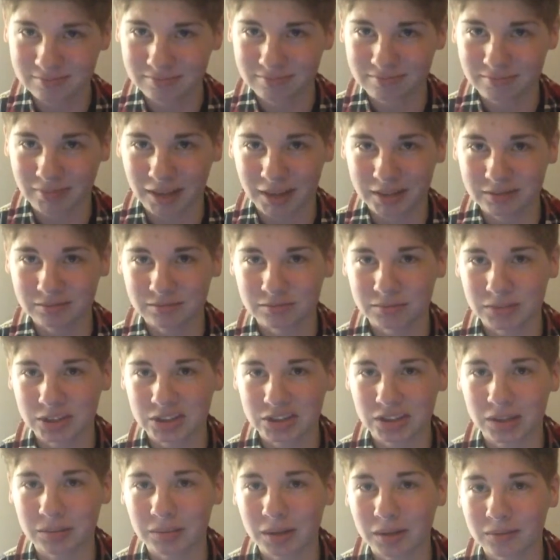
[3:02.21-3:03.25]
my
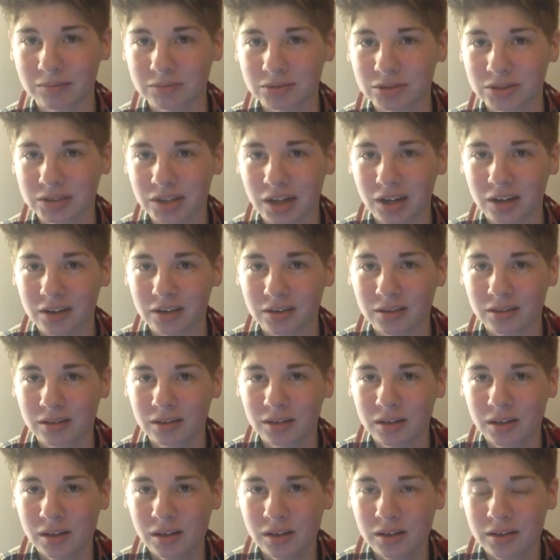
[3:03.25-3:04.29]
stepmom was scared
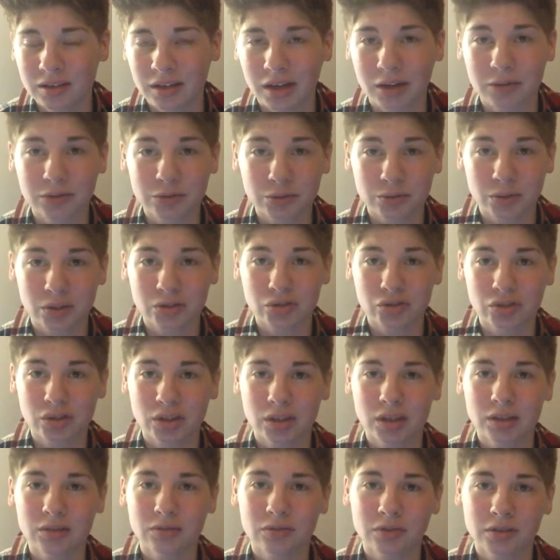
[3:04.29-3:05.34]
that I was rushing
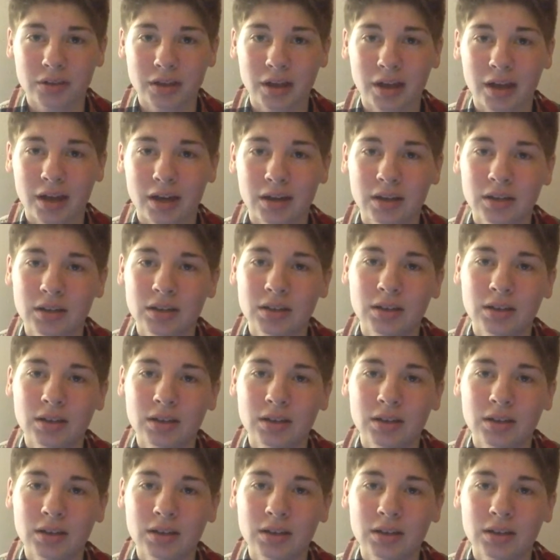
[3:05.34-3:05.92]
it for that.